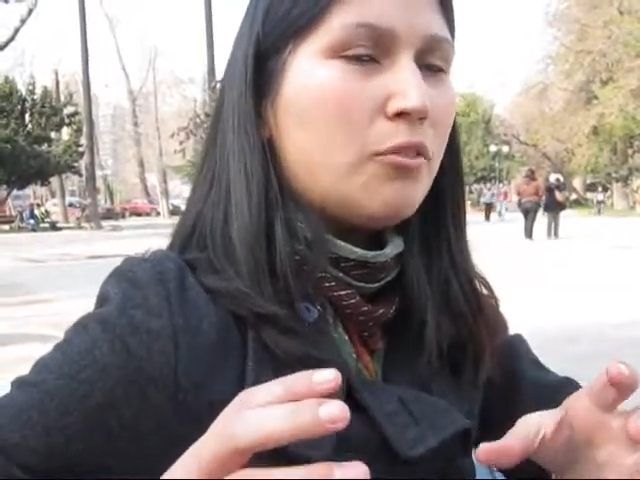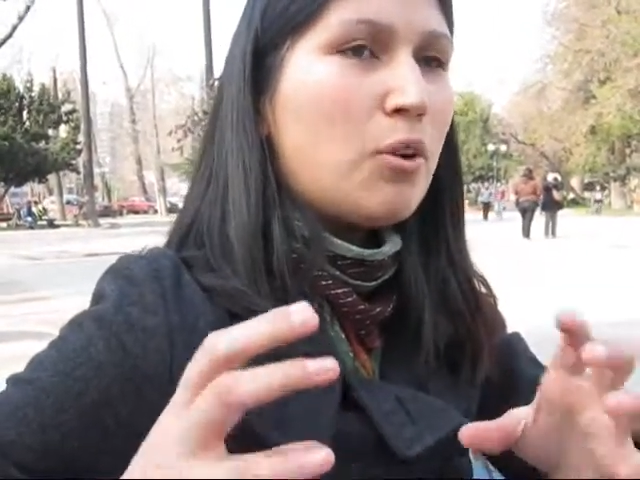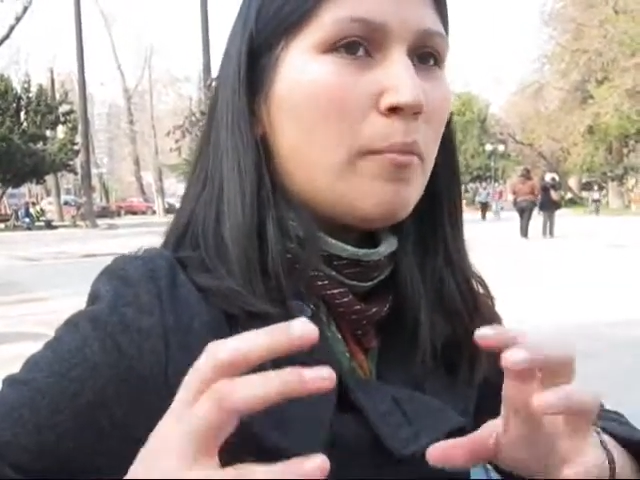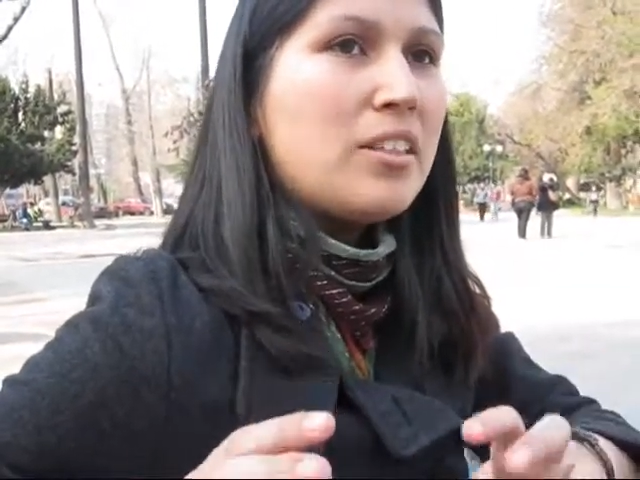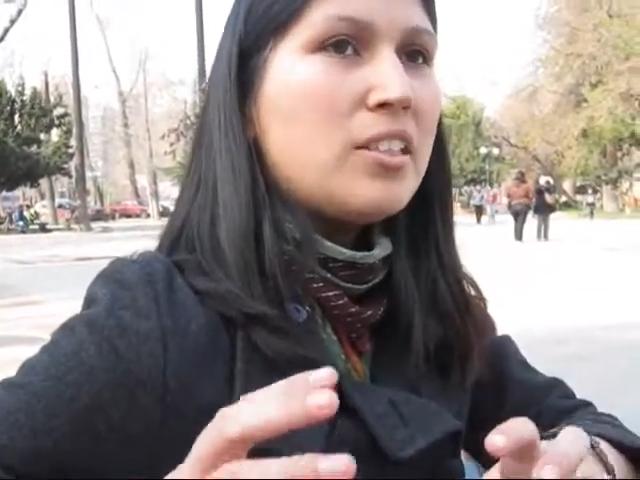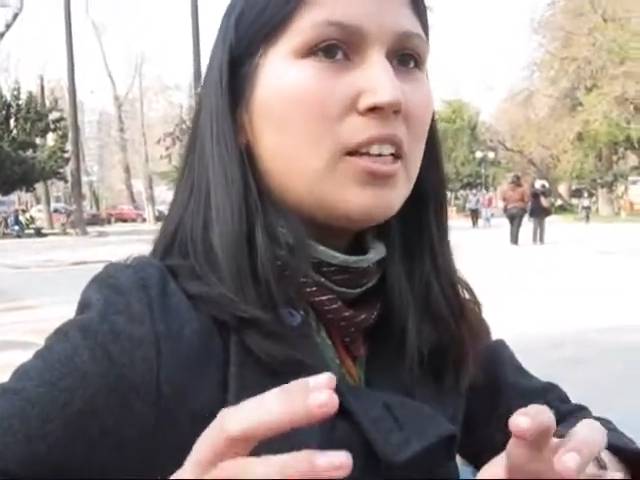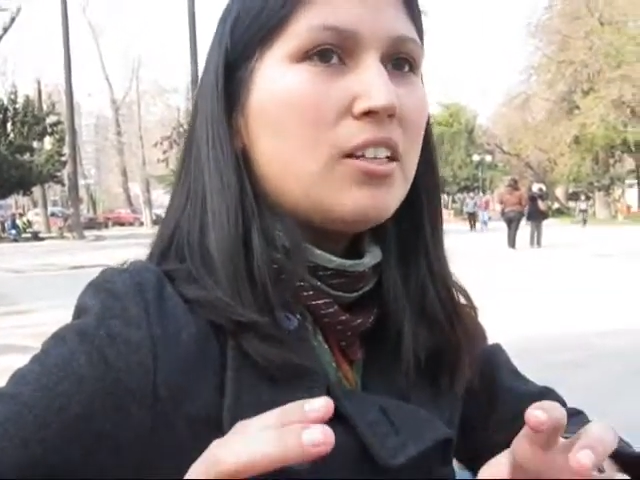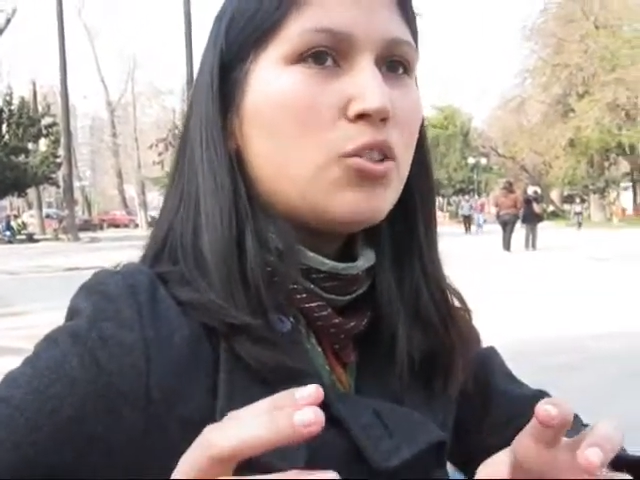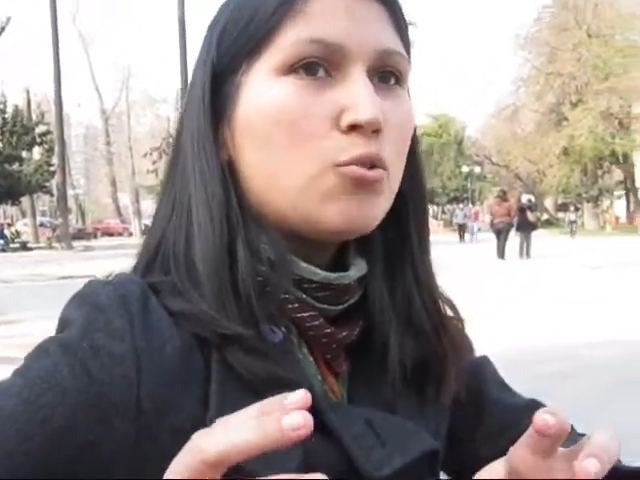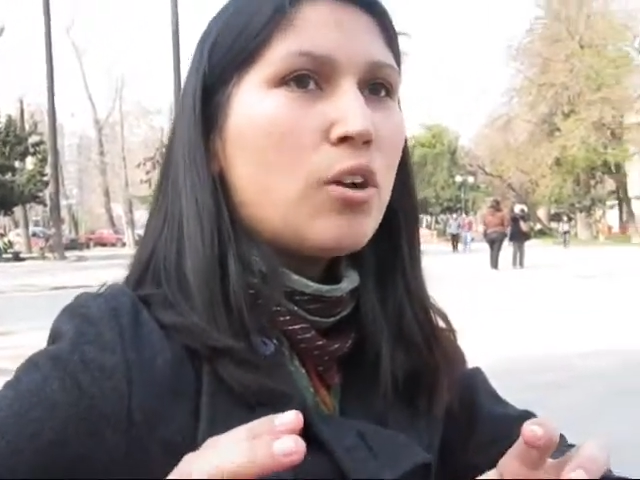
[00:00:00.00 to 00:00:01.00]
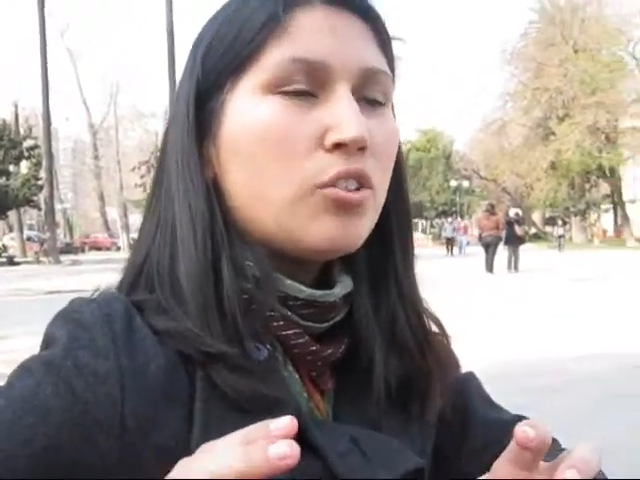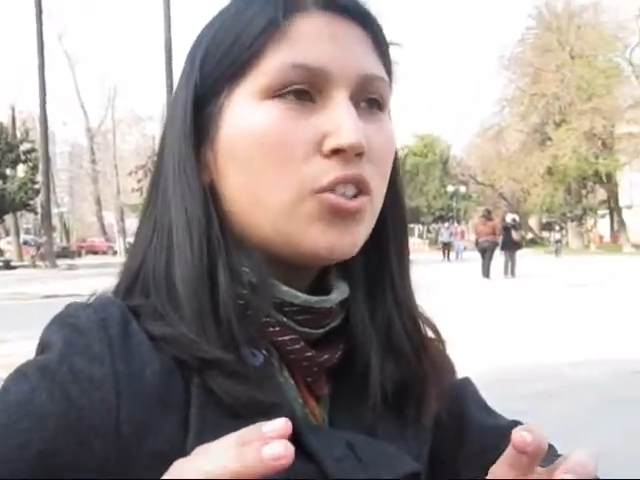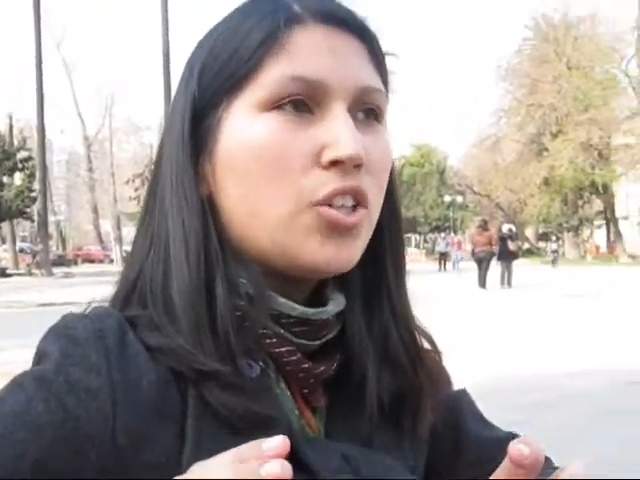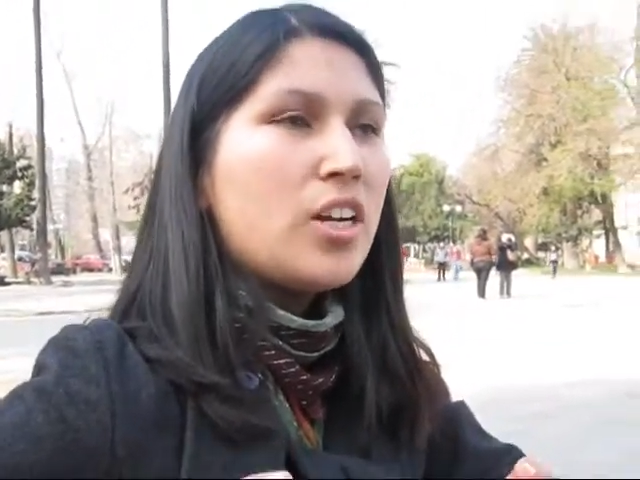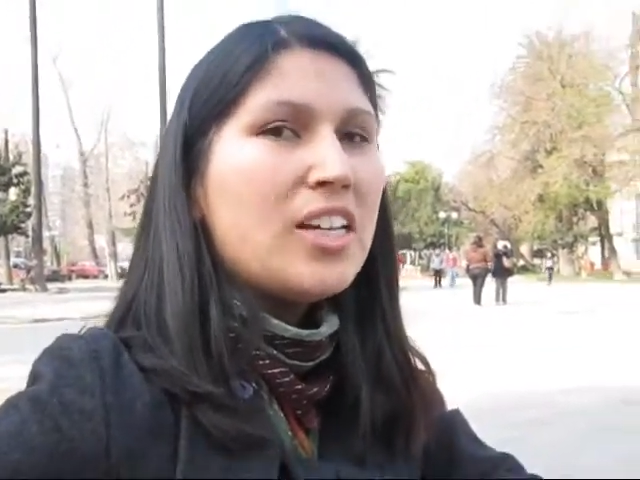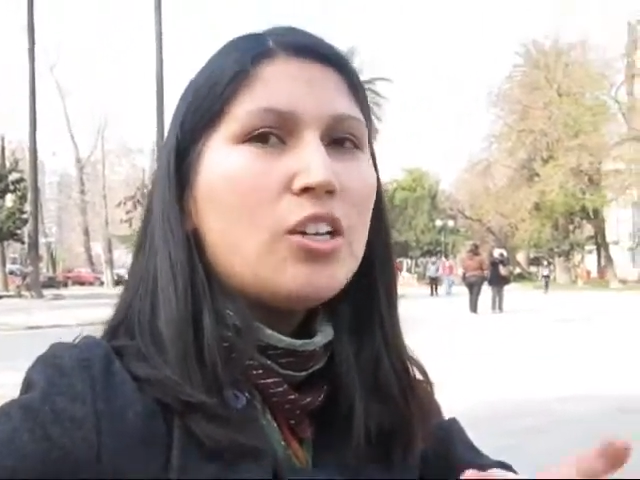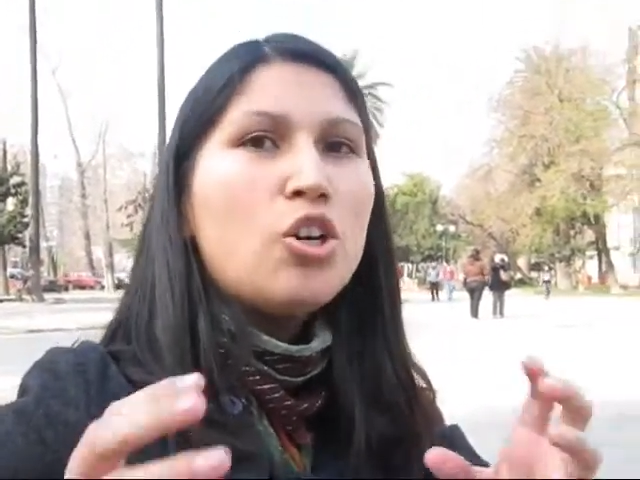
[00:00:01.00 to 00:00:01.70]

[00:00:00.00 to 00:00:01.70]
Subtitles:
grammatical structure in